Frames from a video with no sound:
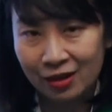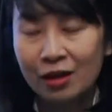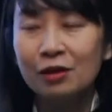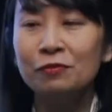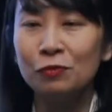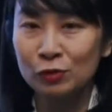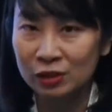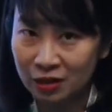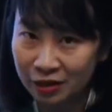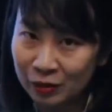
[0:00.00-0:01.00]
Food
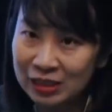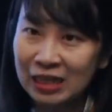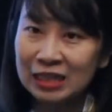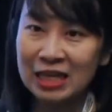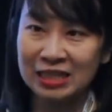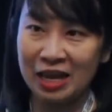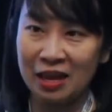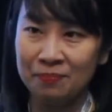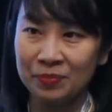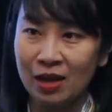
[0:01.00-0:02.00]
security is the
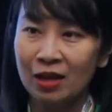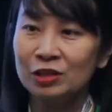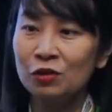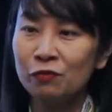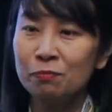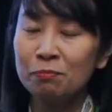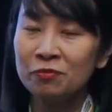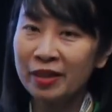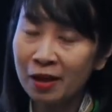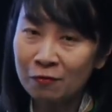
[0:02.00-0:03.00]
theme. So
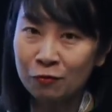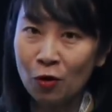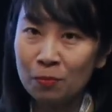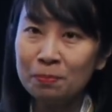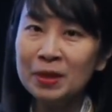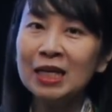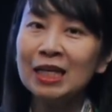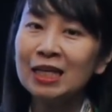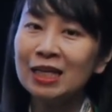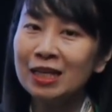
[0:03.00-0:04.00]
therefore,
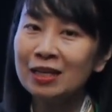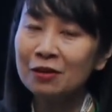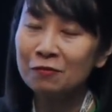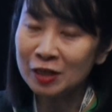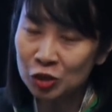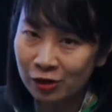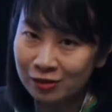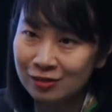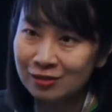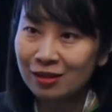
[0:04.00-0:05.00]
be
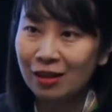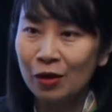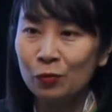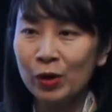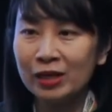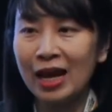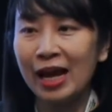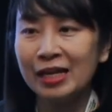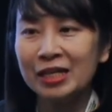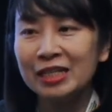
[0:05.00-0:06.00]
vigilant with
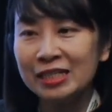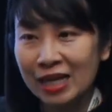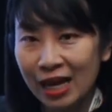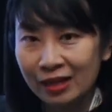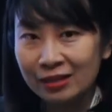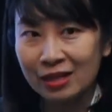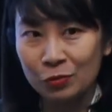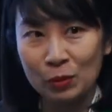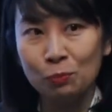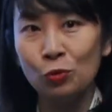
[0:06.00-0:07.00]
any content that
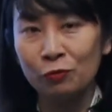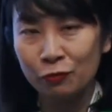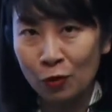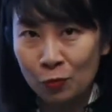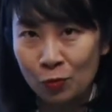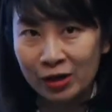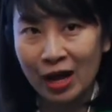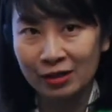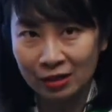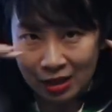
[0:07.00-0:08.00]
we put forward
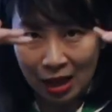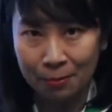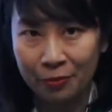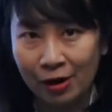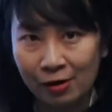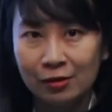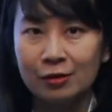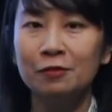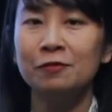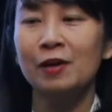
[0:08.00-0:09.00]
under the umbrella
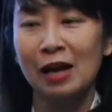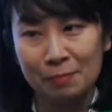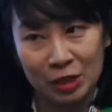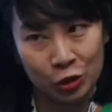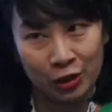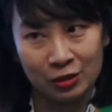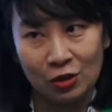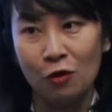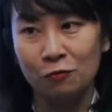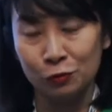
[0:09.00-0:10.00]
of climate change
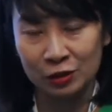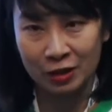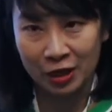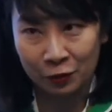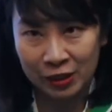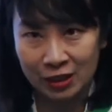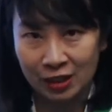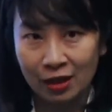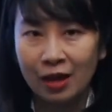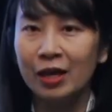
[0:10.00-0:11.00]
or food
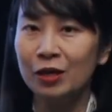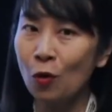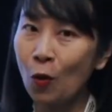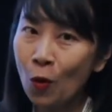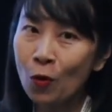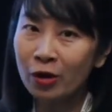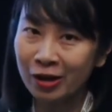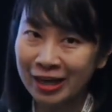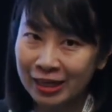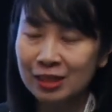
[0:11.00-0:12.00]
security, it all
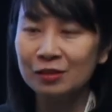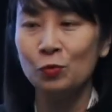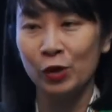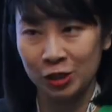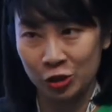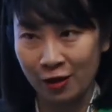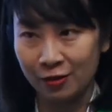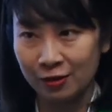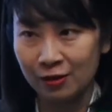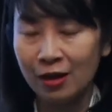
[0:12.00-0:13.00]
connected with each
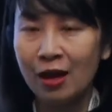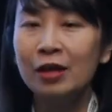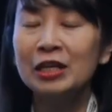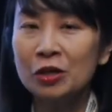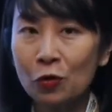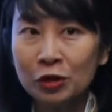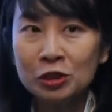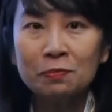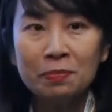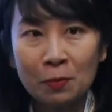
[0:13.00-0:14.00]
other in order
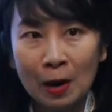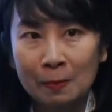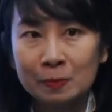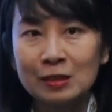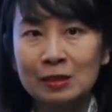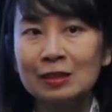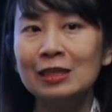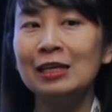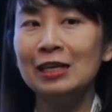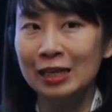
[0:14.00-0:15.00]
to build up
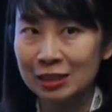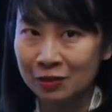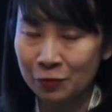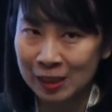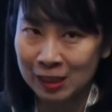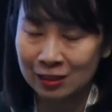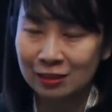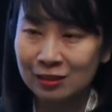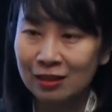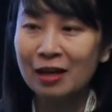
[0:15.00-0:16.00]
the
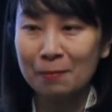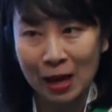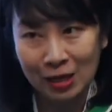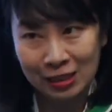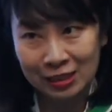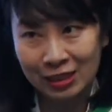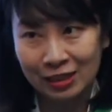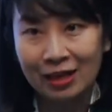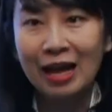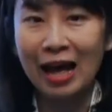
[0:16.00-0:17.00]
integrated capacity
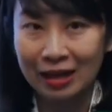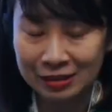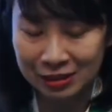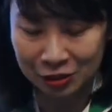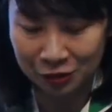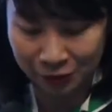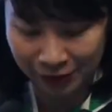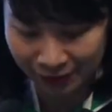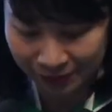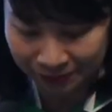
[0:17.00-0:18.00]
and
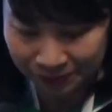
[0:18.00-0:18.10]
deterrence.